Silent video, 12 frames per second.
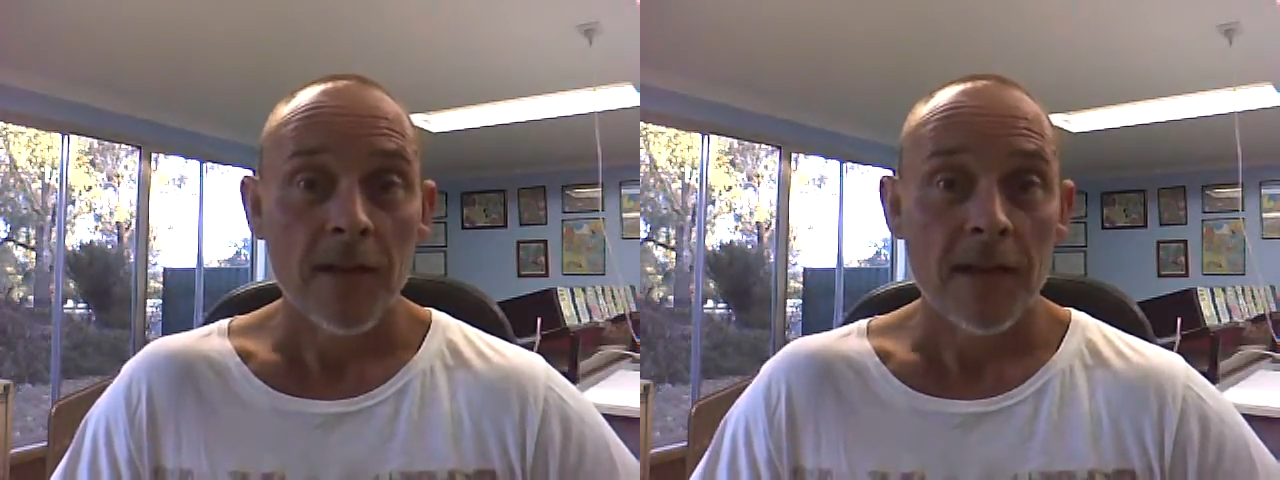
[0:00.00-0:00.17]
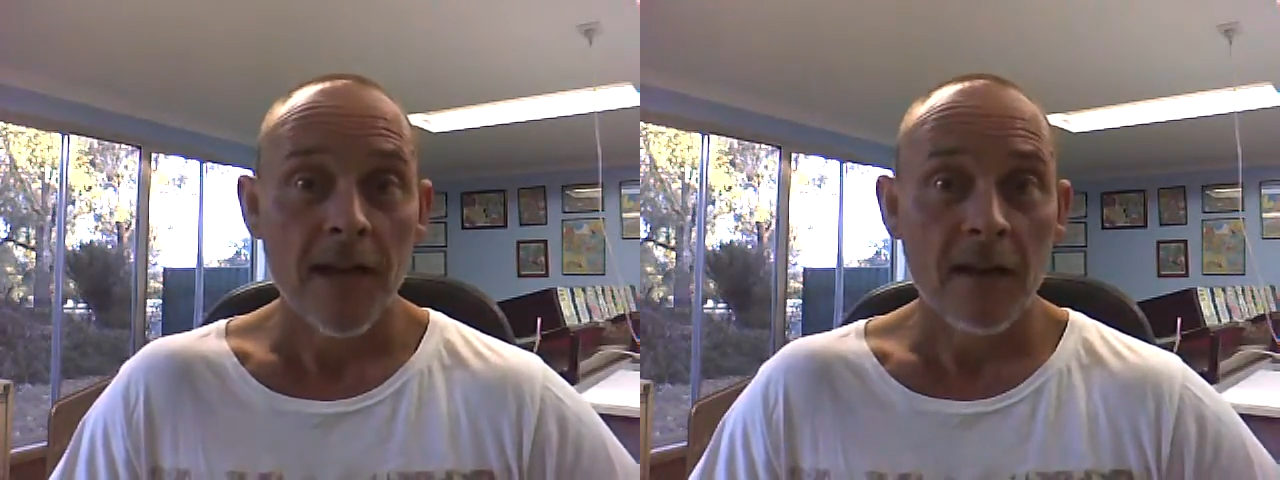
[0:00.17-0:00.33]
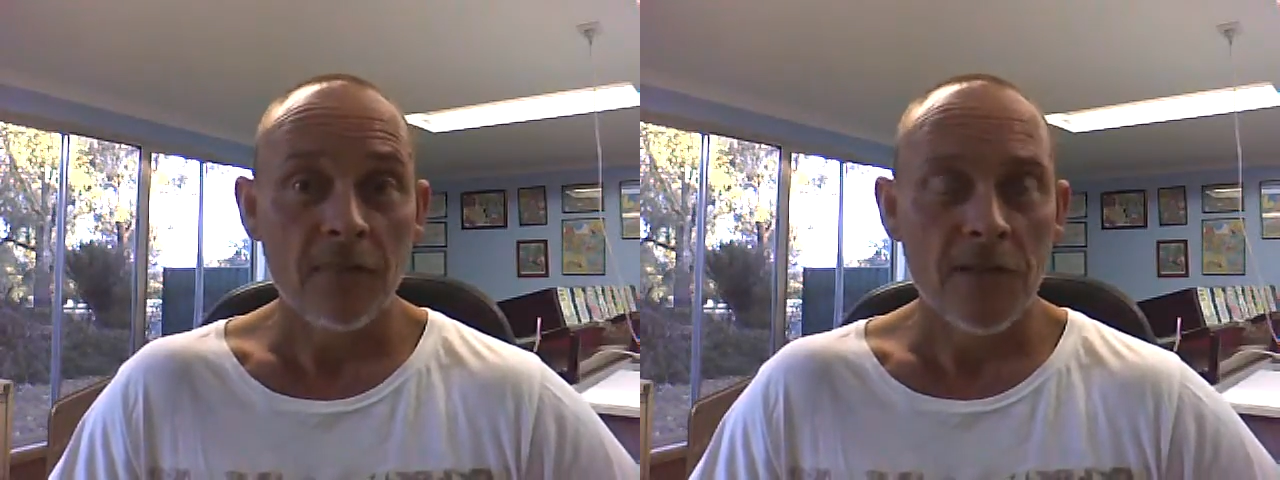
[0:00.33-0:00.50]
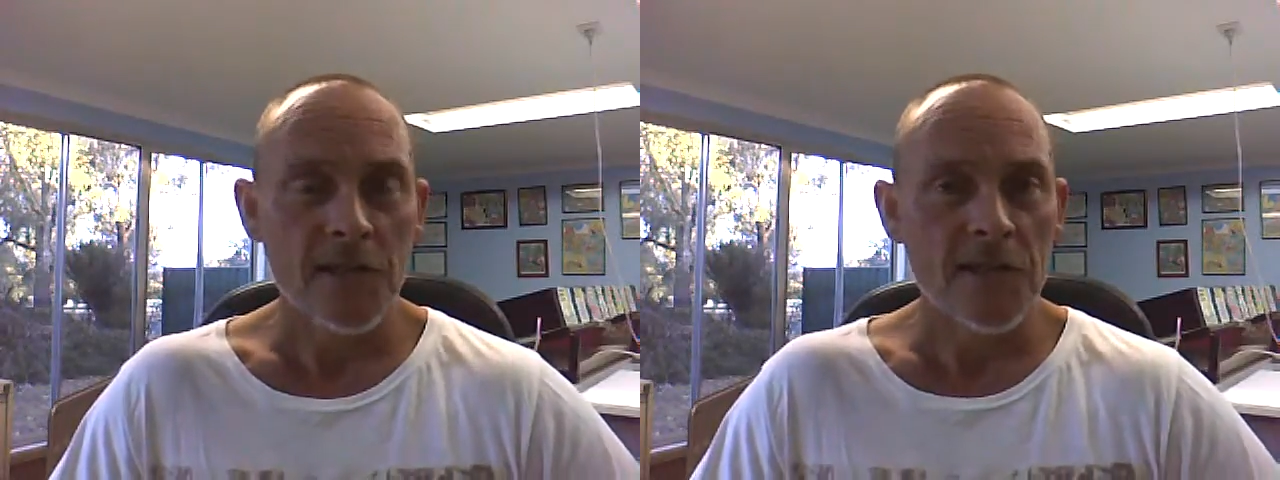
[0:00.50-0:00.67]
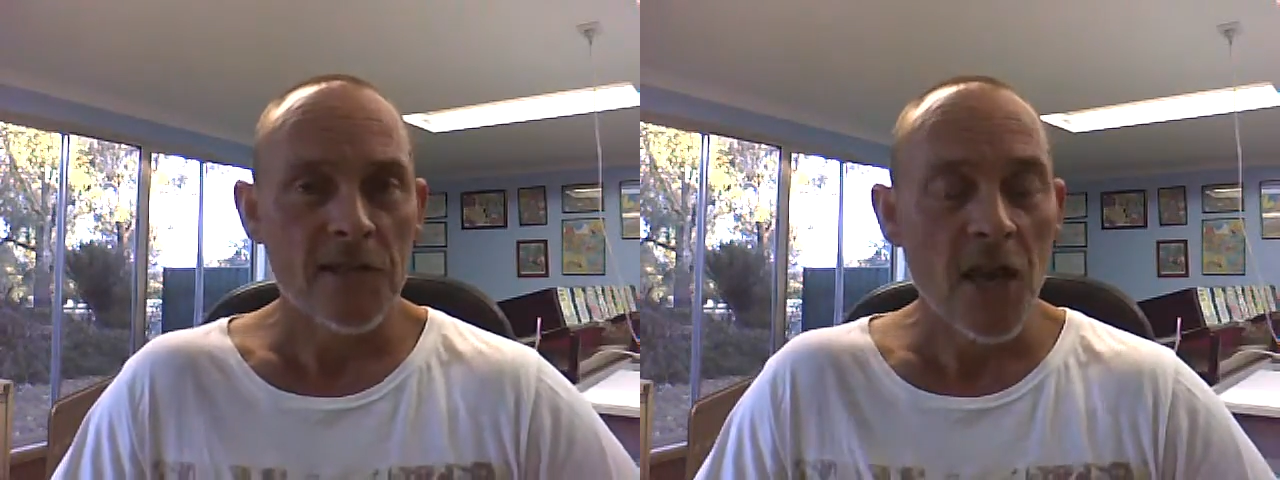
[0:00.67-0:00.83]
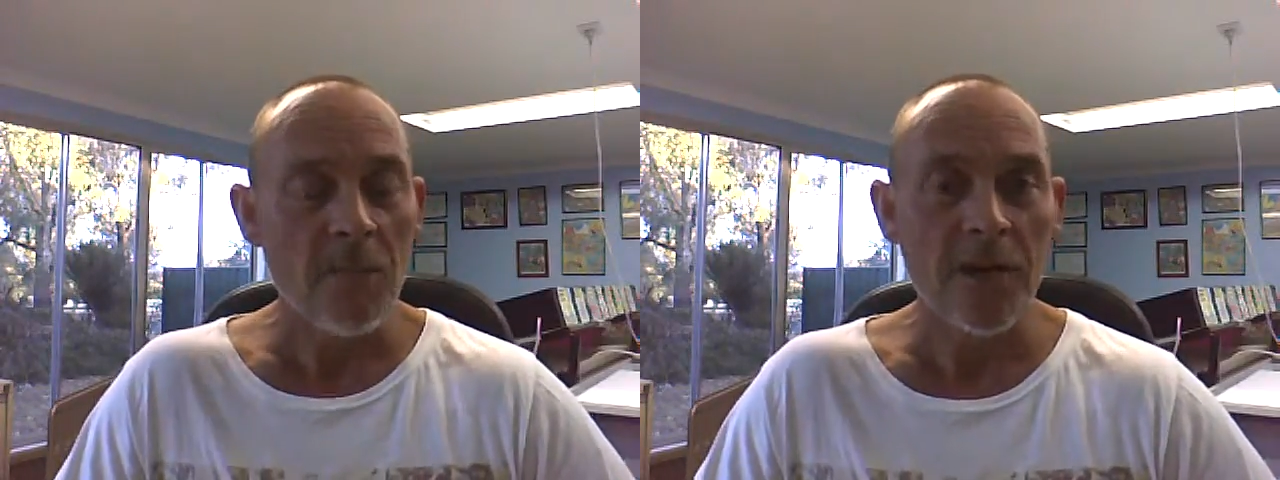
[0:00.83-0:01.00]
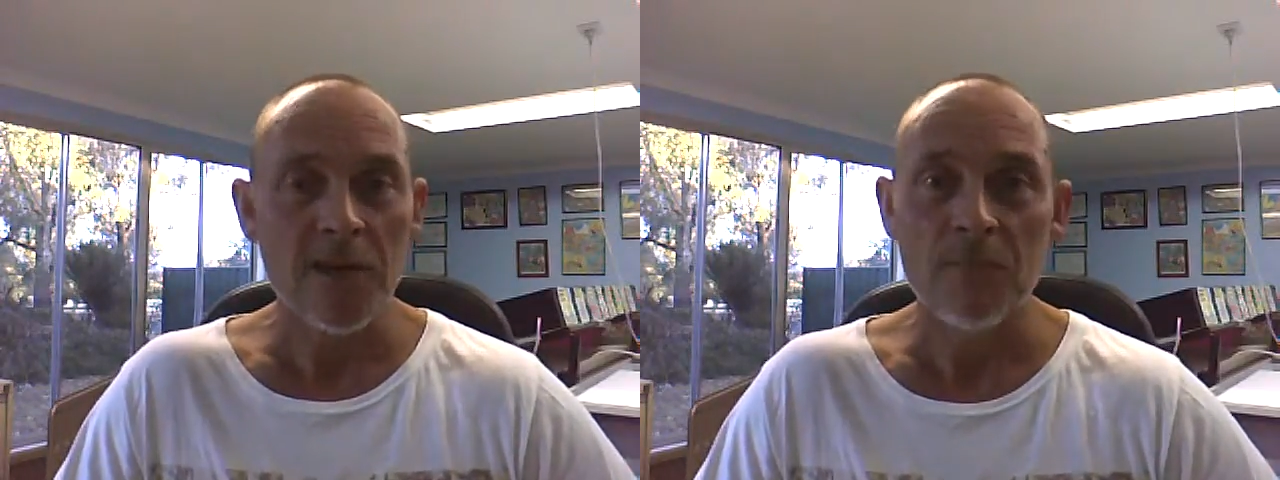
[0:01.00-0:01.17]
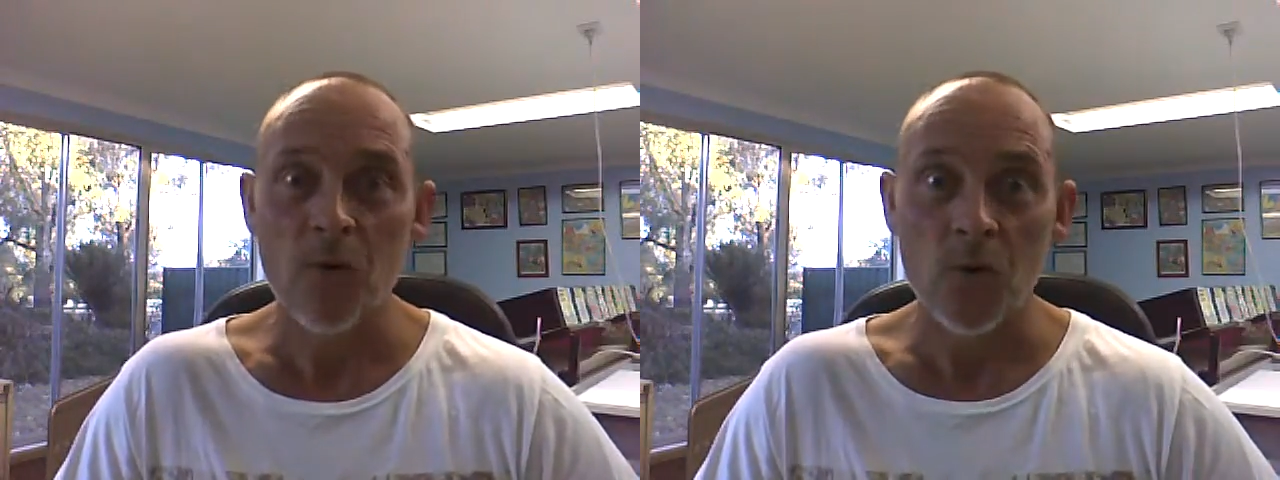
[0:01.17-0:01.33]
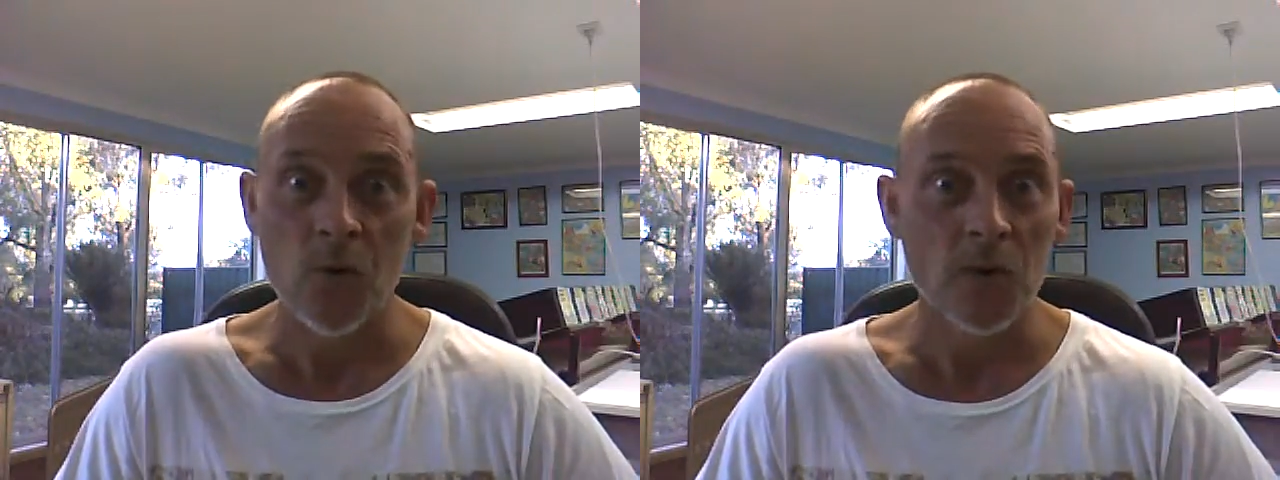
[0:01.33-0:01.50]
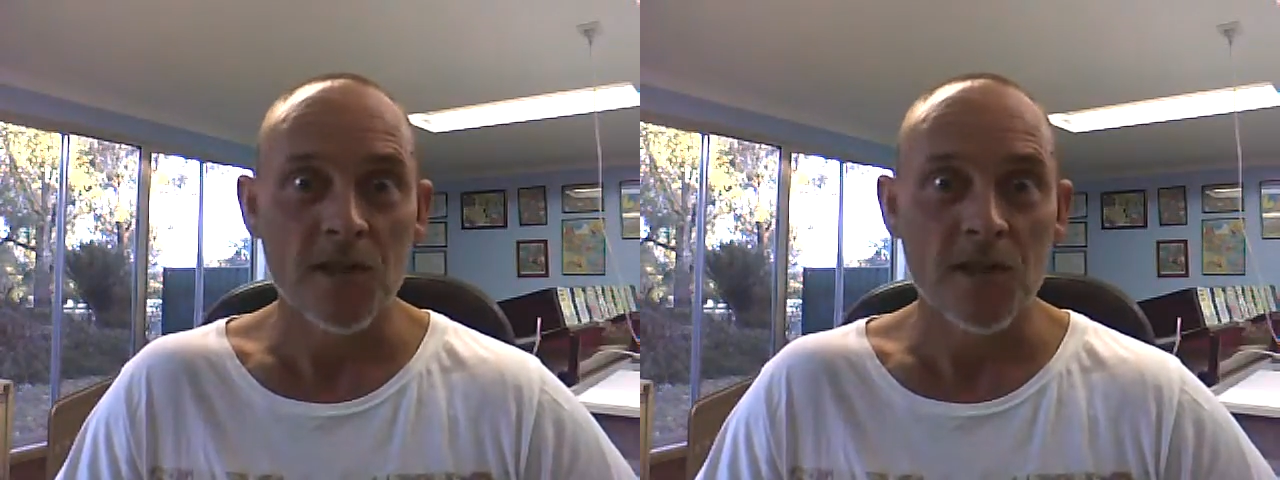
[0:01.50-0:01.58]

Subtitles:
Now, there's so much more